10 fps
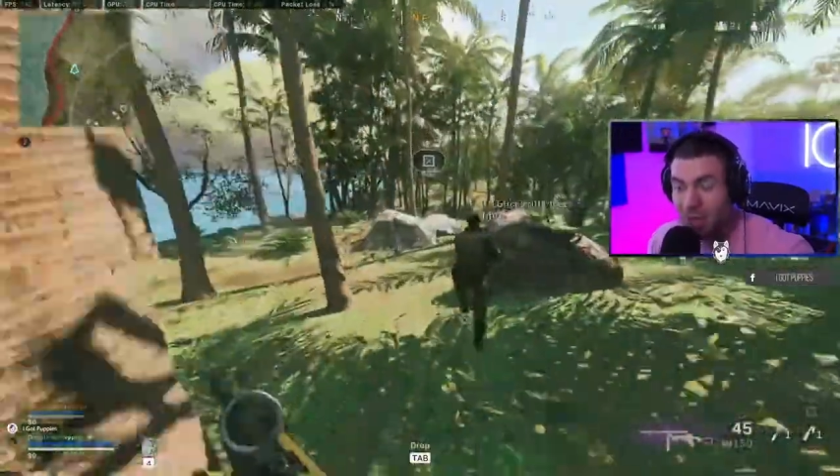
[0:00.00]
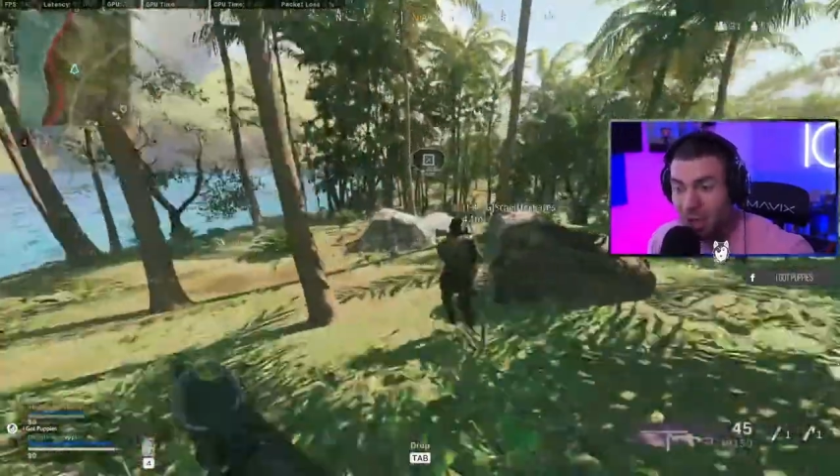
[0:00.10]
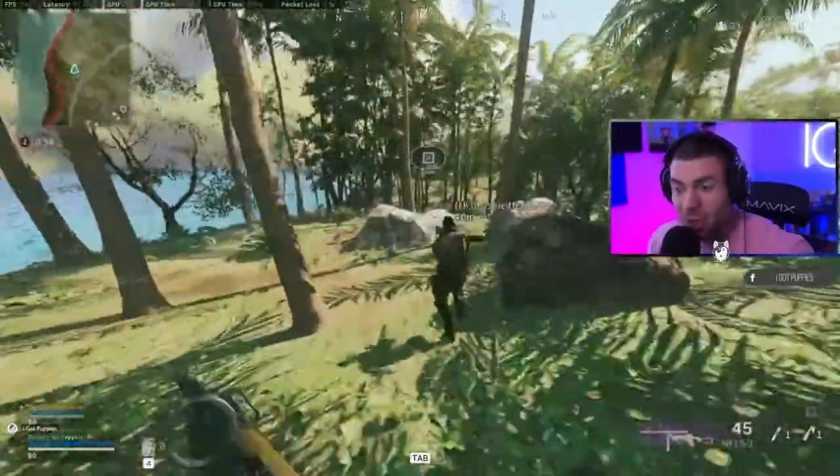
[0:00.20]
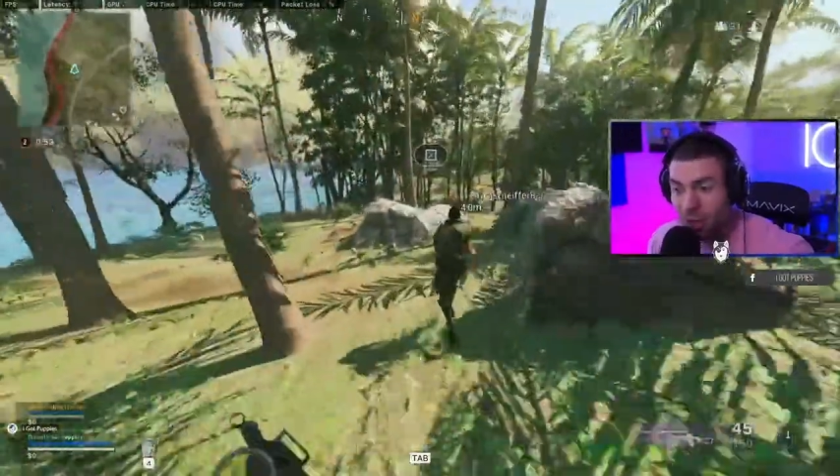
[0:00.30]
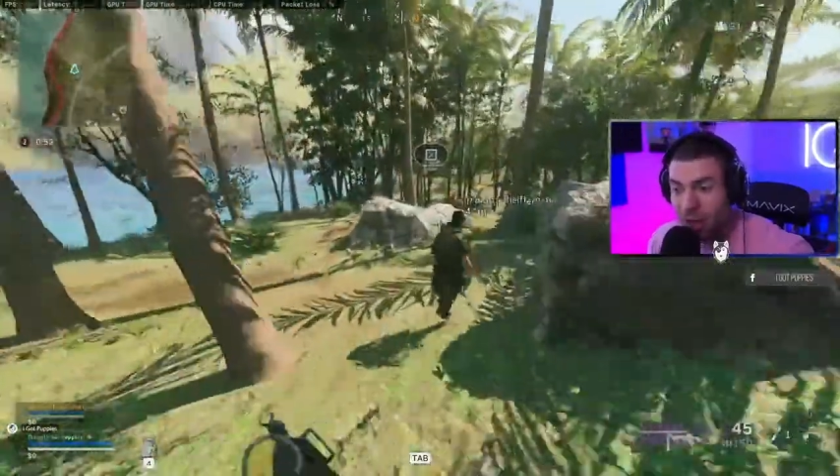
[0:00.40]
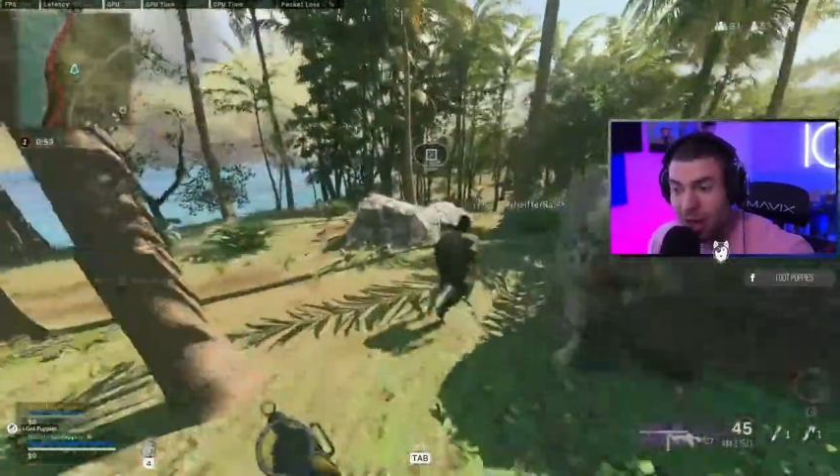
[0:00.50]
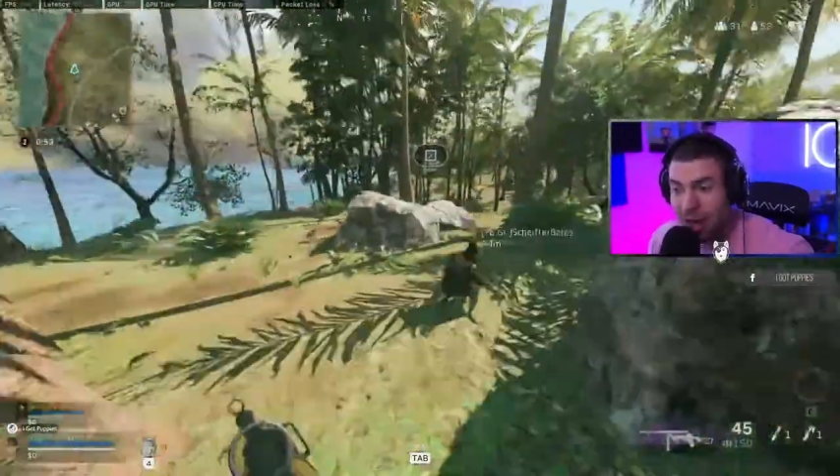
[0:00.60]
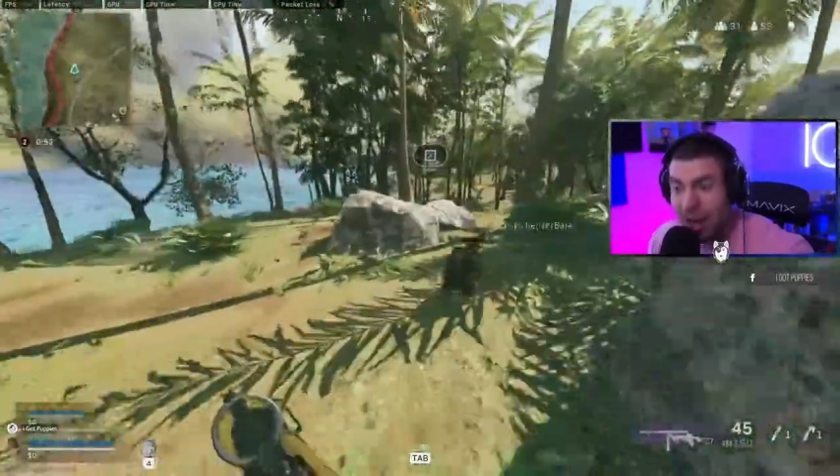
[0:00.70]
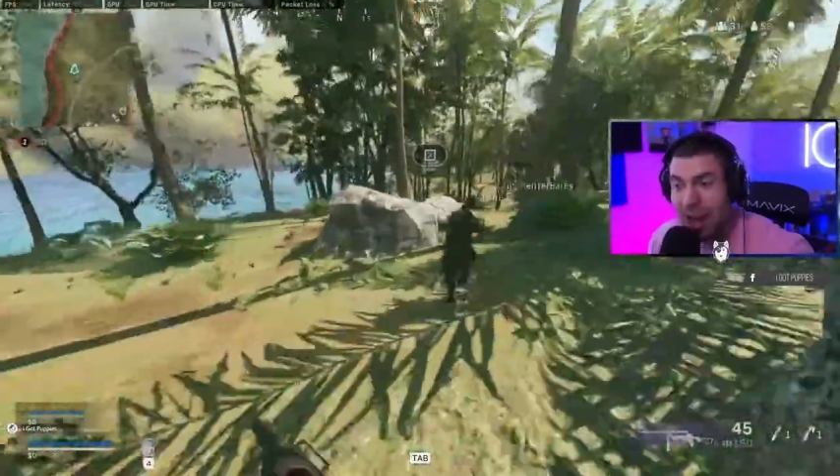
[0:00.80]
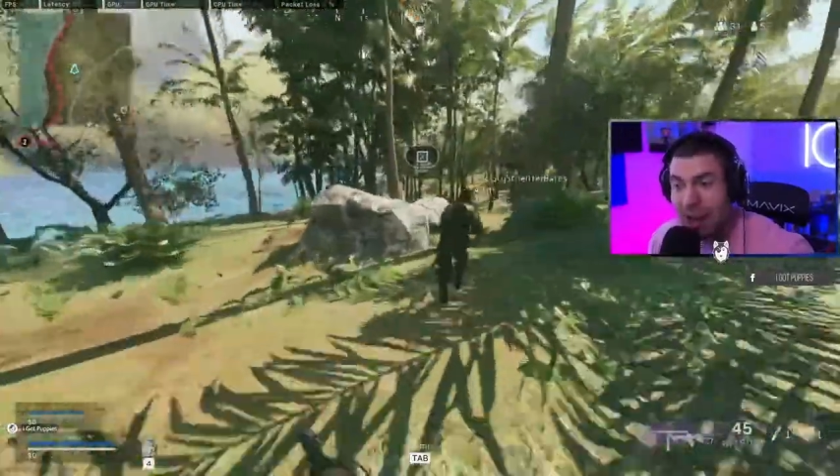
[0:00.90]
own
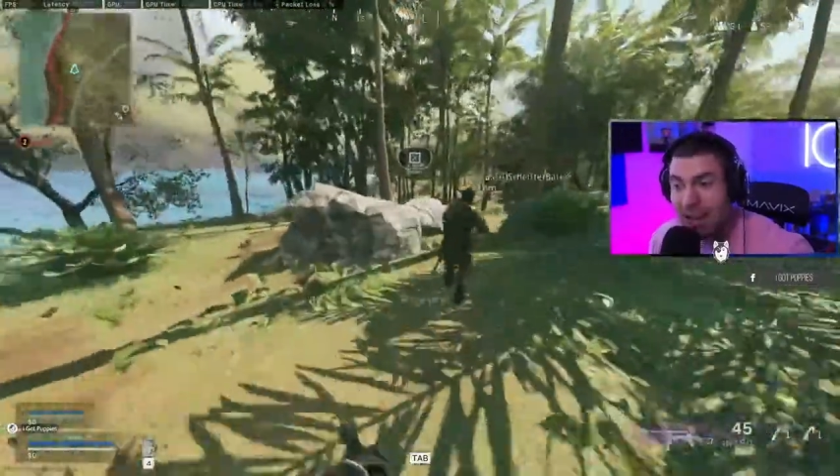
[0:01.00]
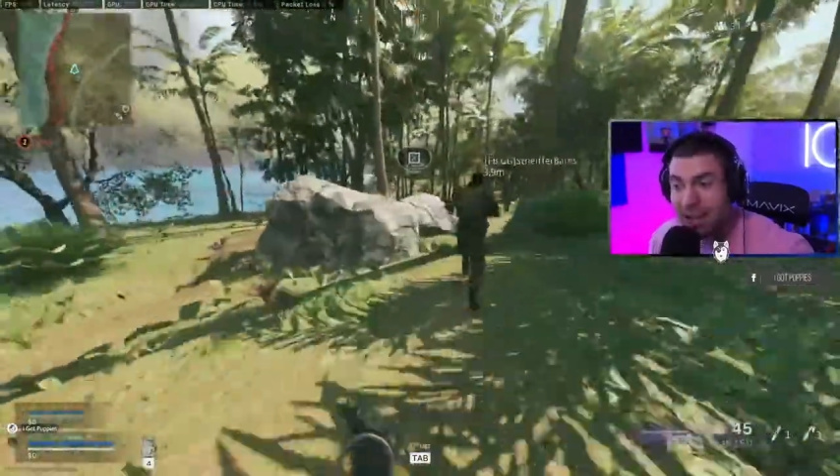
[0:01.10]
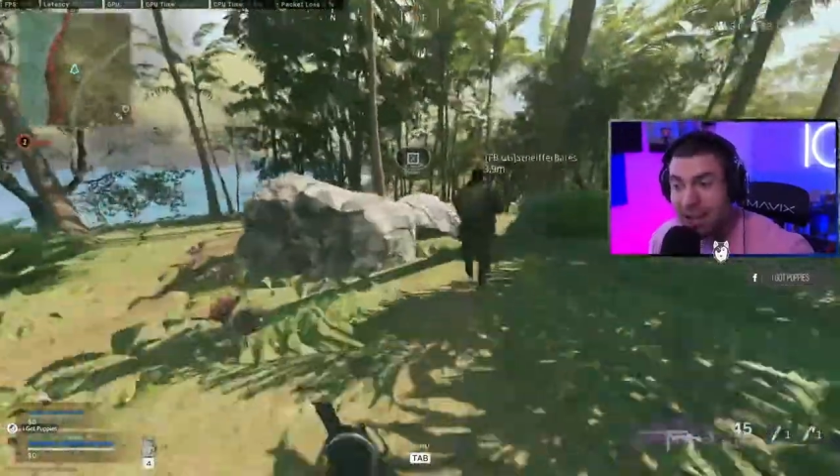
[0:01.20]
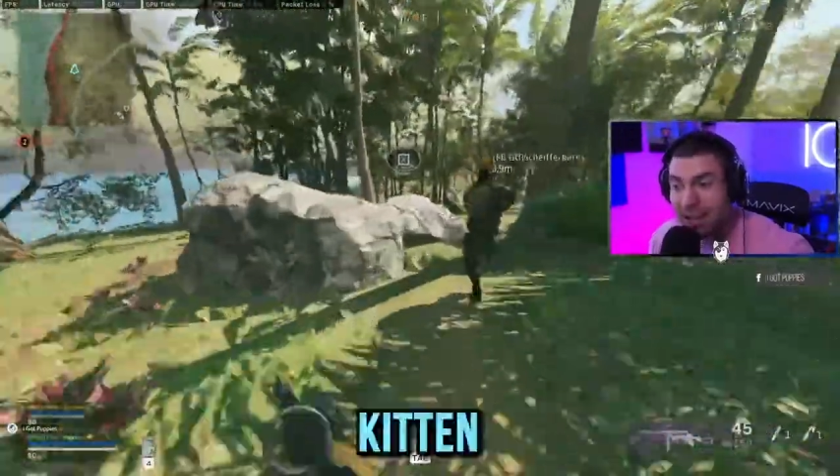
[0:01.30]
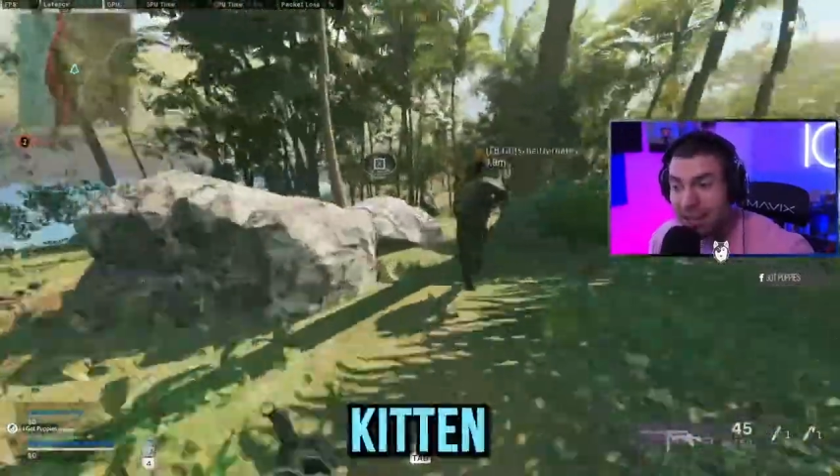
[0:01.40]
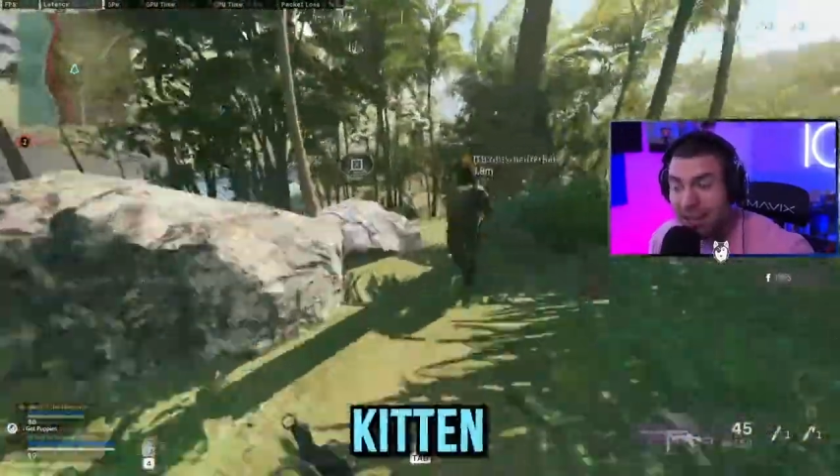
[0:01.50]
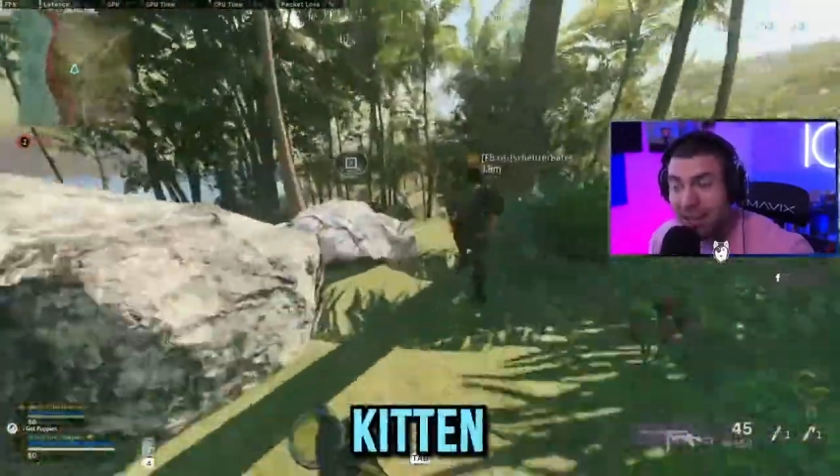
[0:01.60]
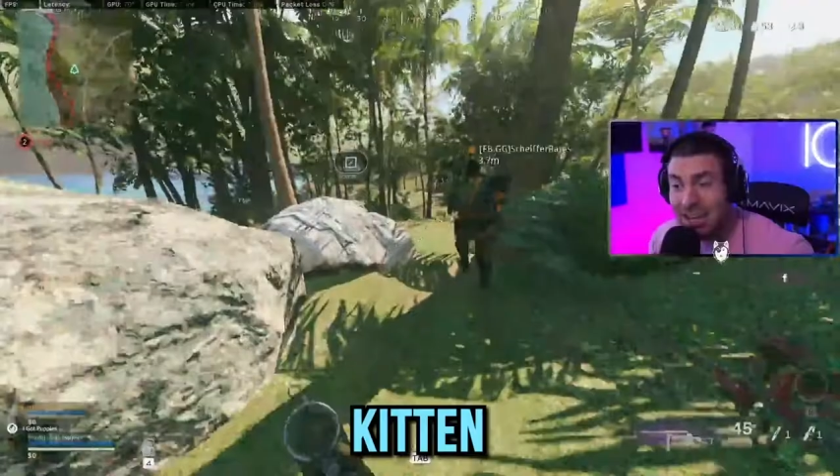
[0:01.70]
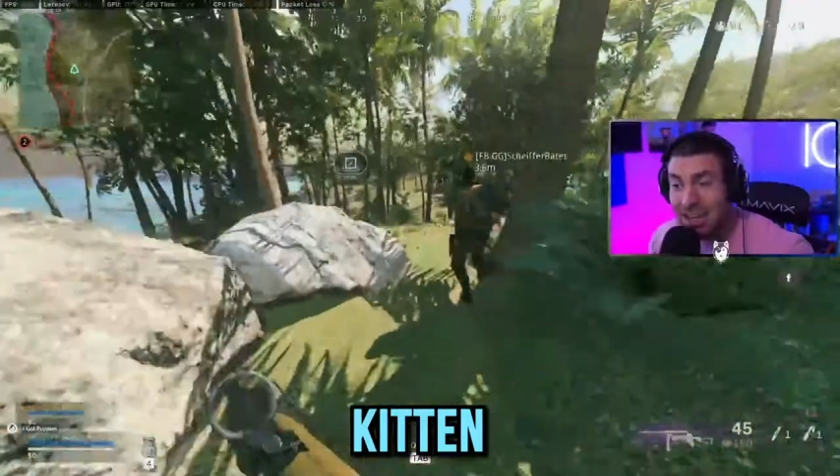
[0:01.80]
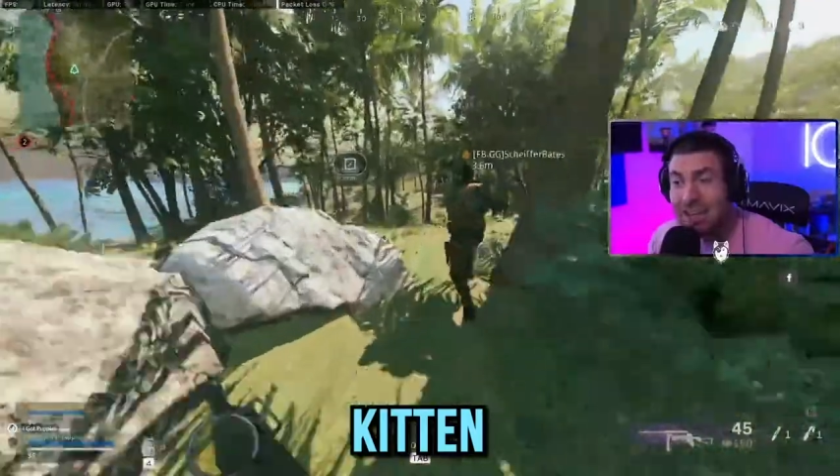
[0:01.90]
a
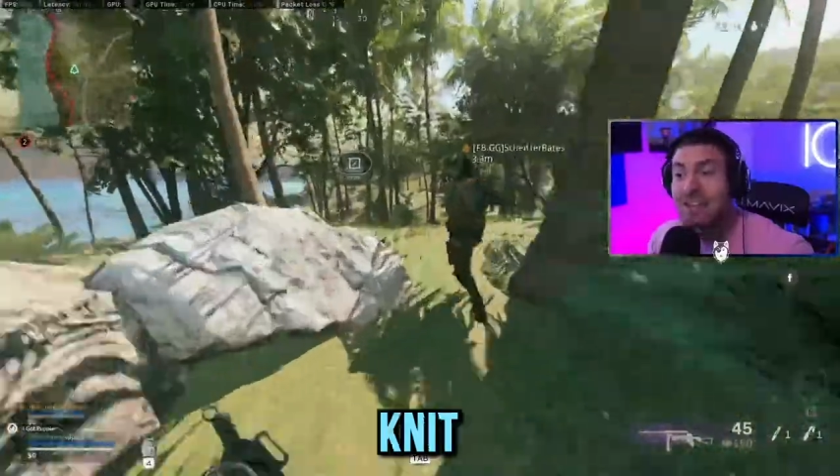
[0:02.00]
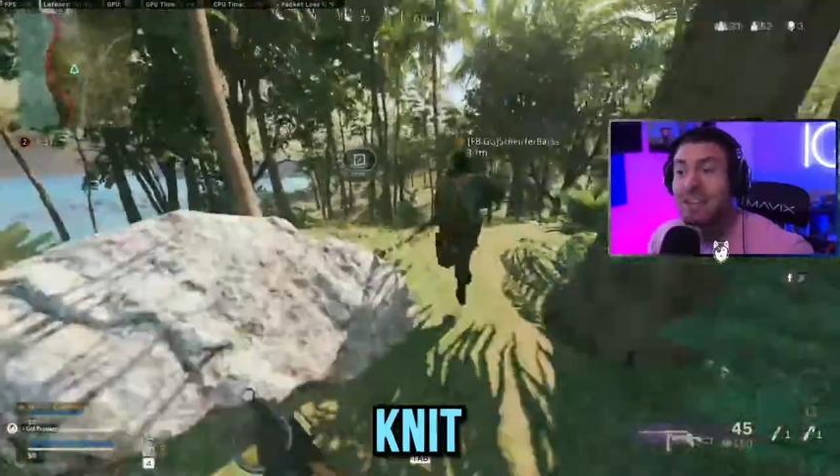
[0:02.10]
Kitten